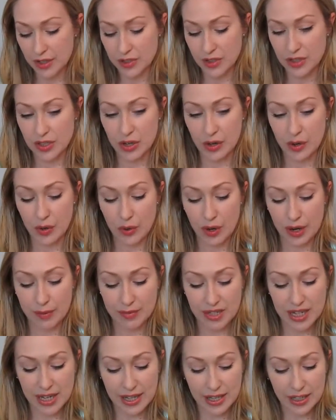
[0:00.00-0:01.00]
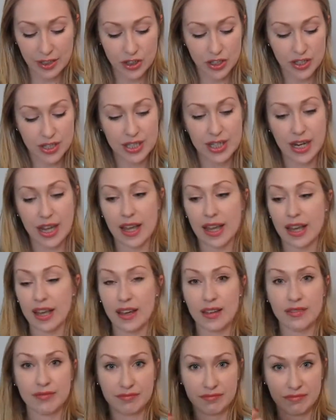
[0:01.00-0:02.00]
So I'm taking just
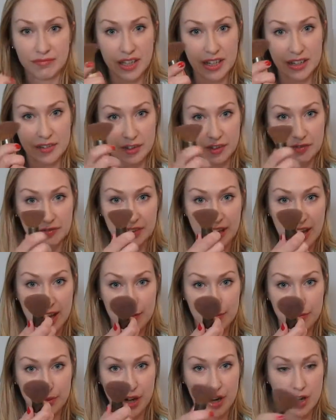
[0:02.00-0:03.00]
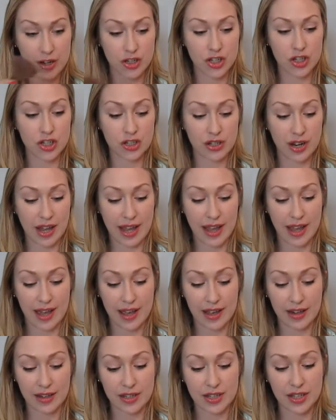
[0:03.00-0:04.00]
a kind of a flat brush
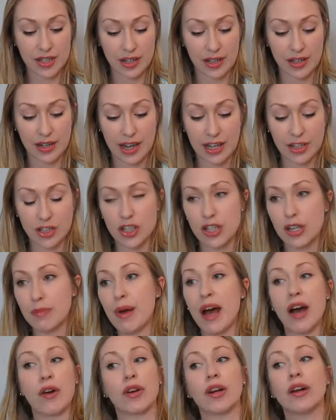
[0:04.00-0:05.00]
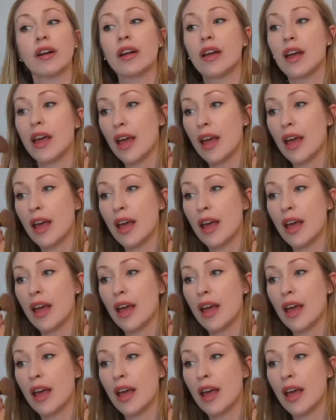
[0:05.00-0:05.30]
and an HD powder